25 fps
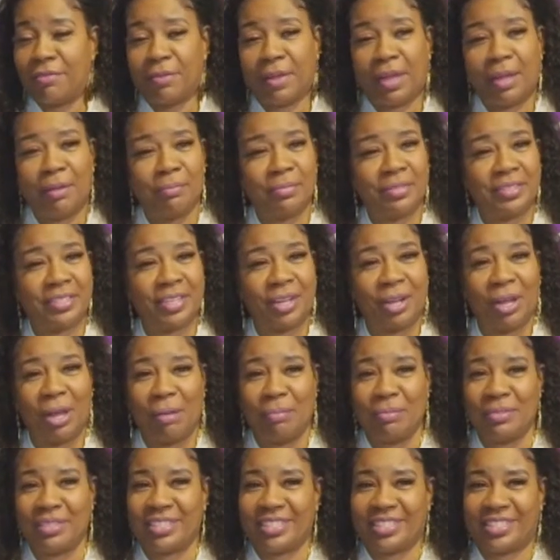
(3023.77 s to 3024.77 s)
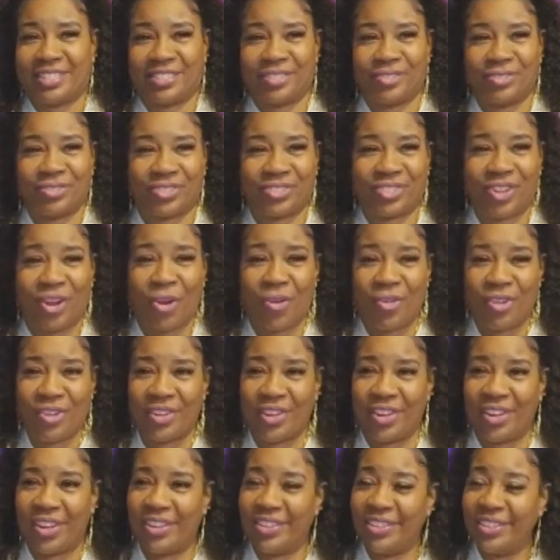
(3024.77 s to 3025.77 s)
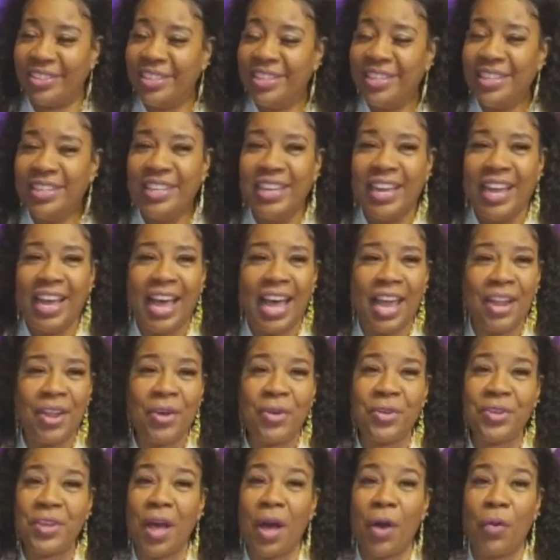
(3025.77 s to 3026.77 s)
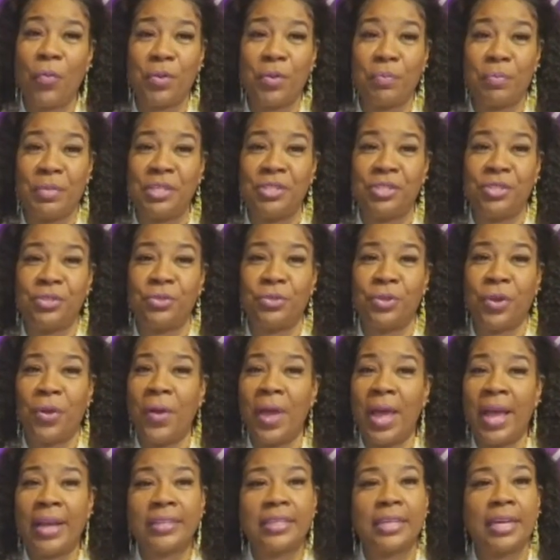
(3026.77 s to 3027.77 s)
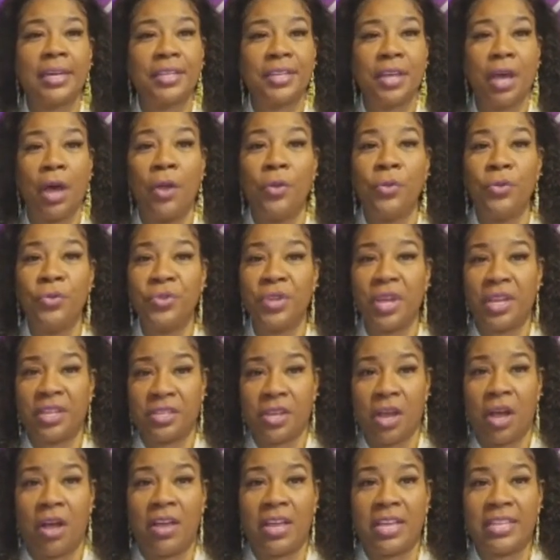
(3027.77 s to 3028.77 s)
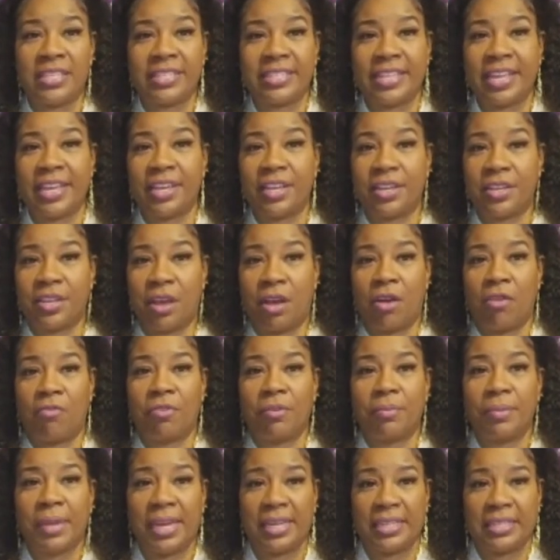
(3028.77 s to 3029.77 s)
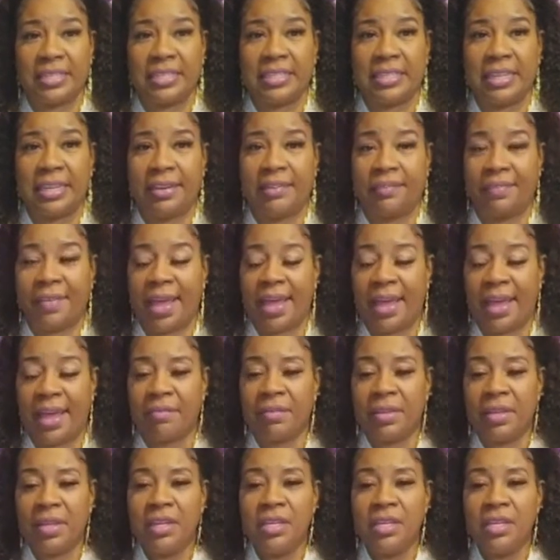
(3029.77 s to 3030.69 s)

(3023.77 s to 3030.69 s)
I'm, I'm just so sorry, y'all. I know y'all with me too. Don't act like y'all knew that y'all had steak in y'all from 1985.